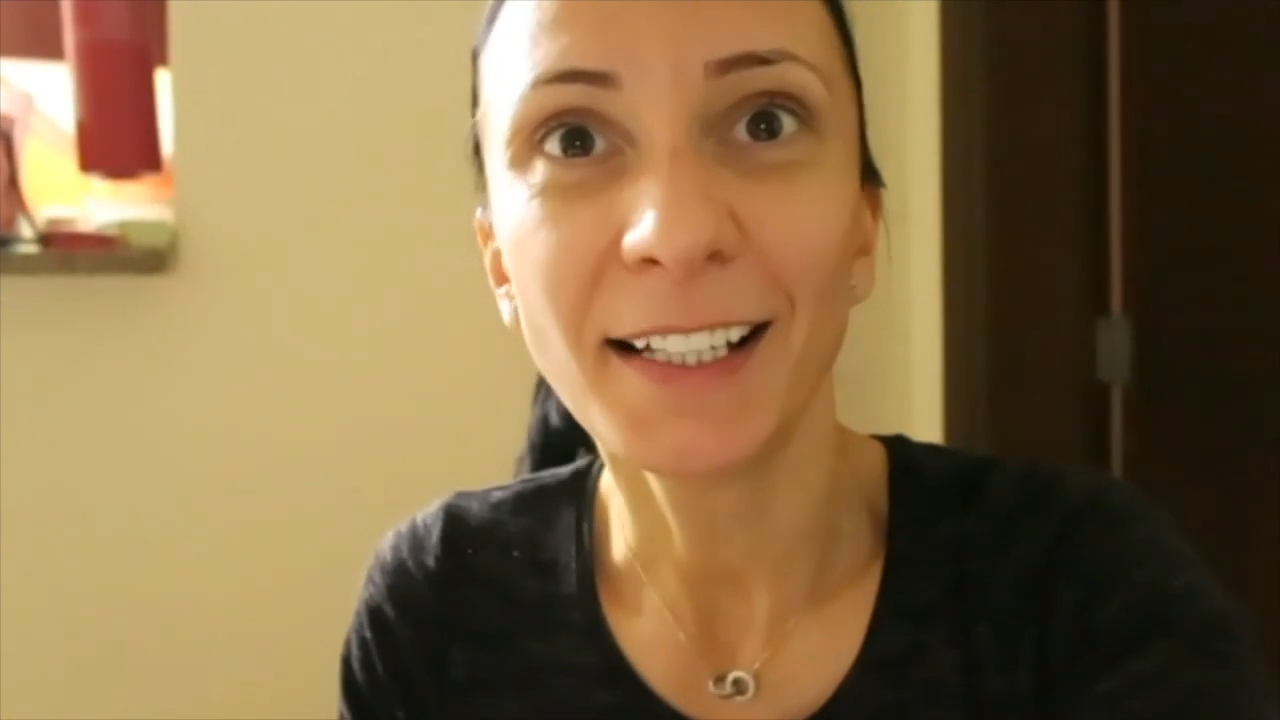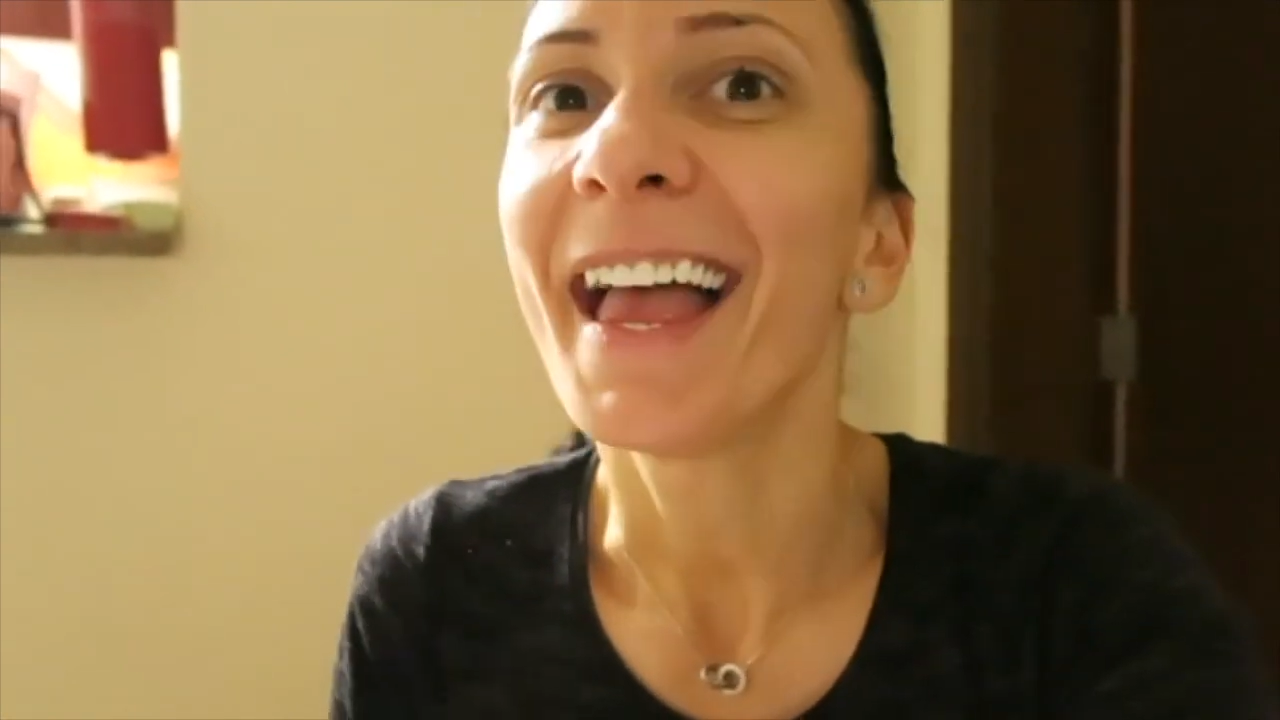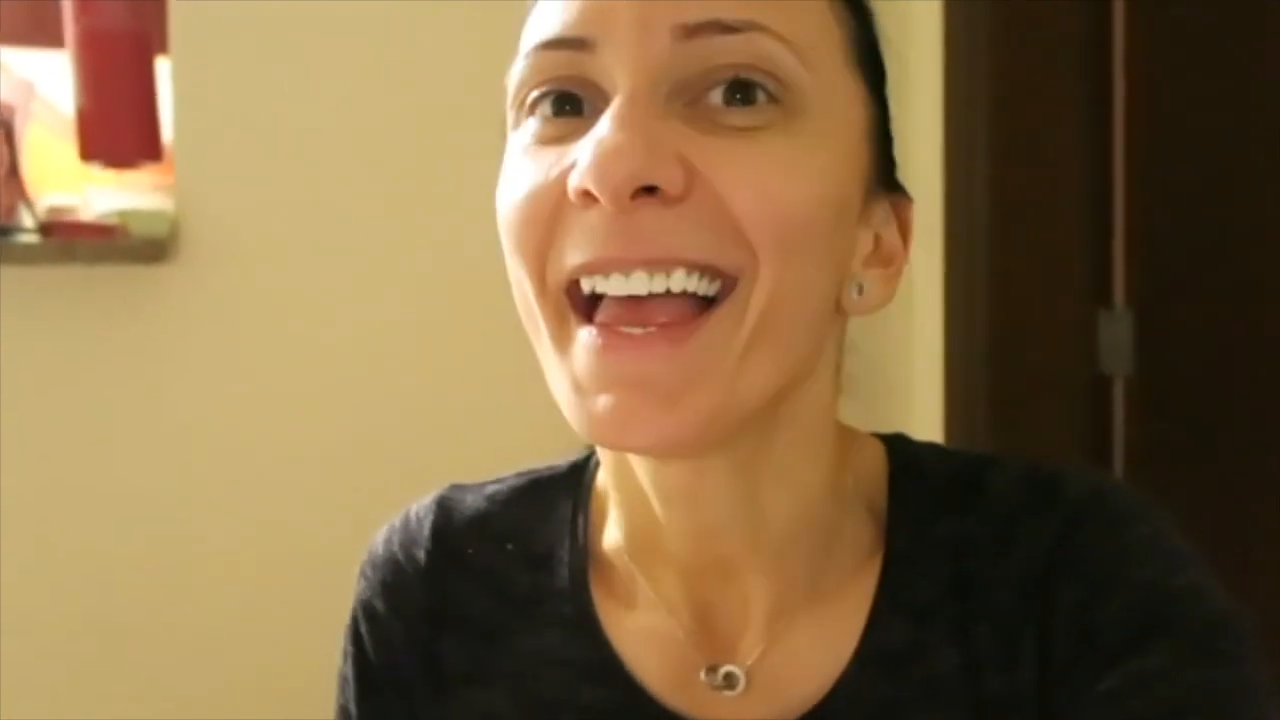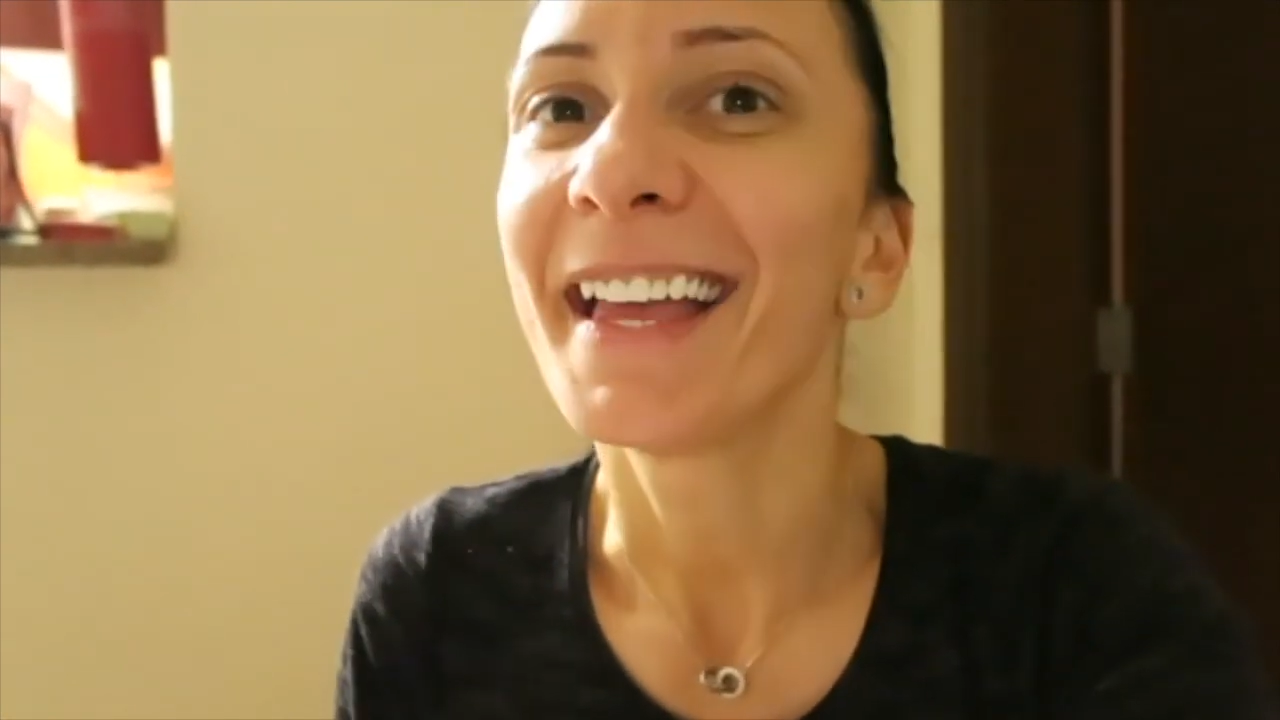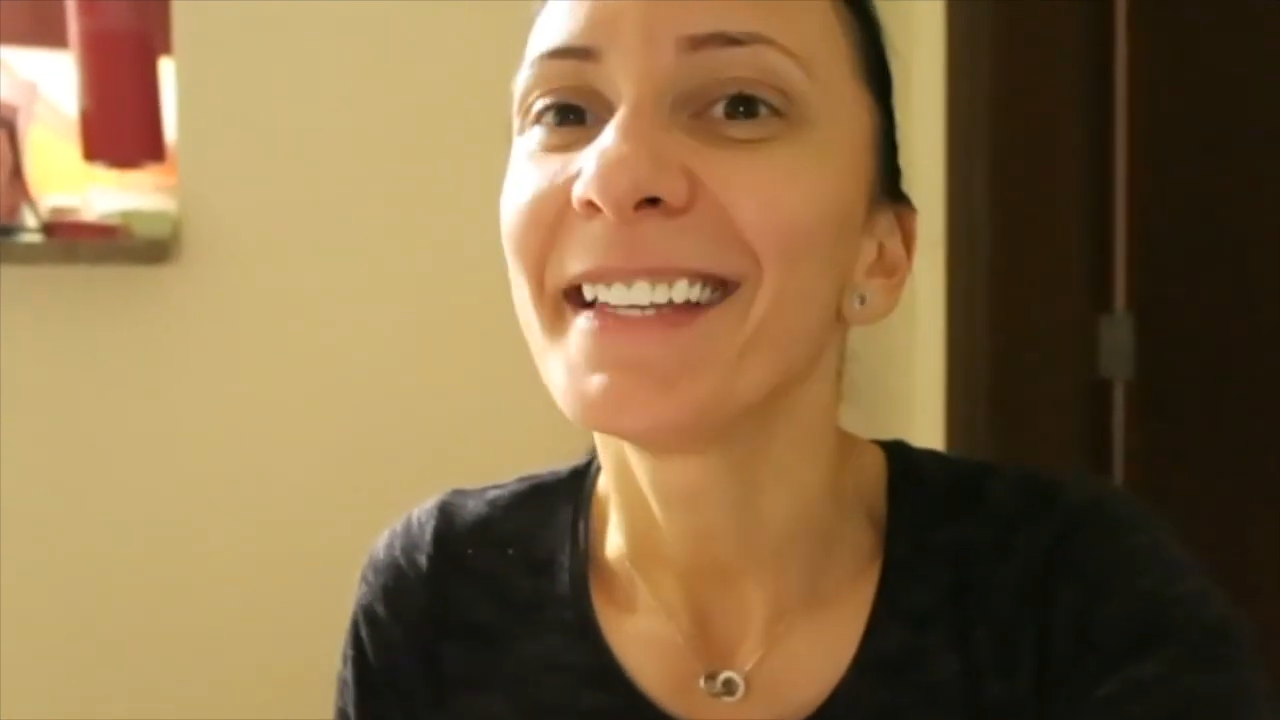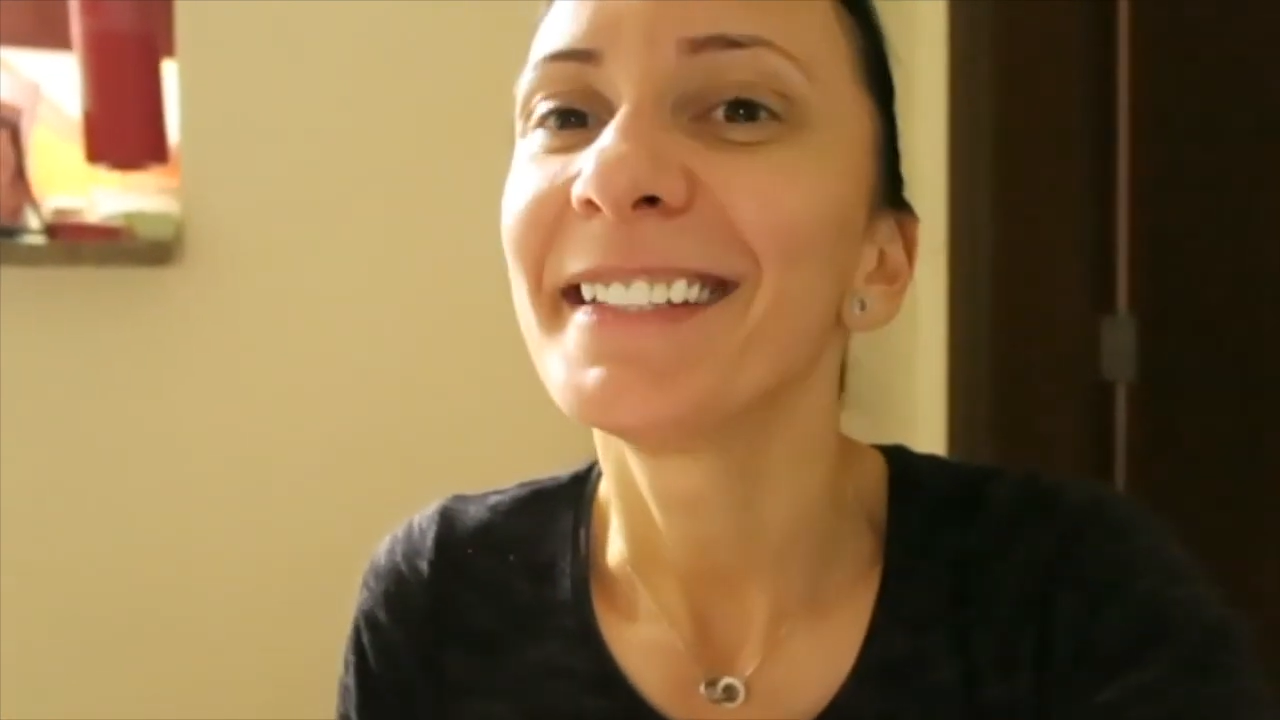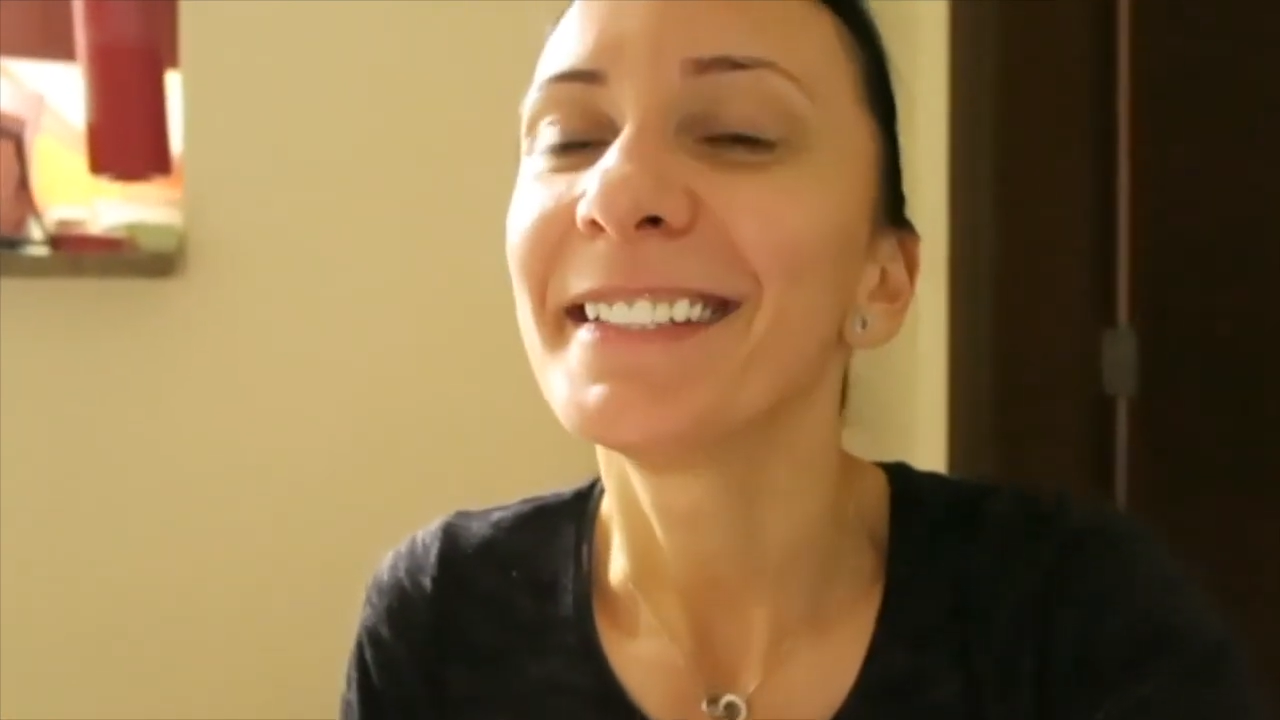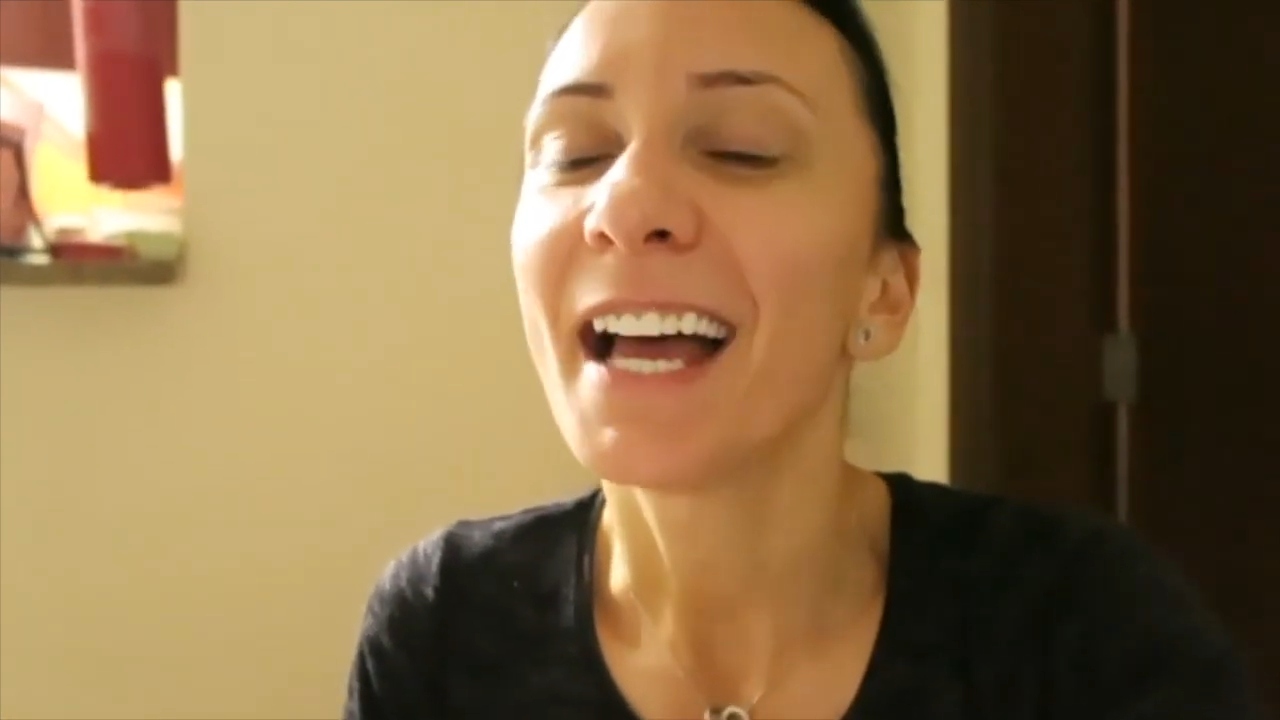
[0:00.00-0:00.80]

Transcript: and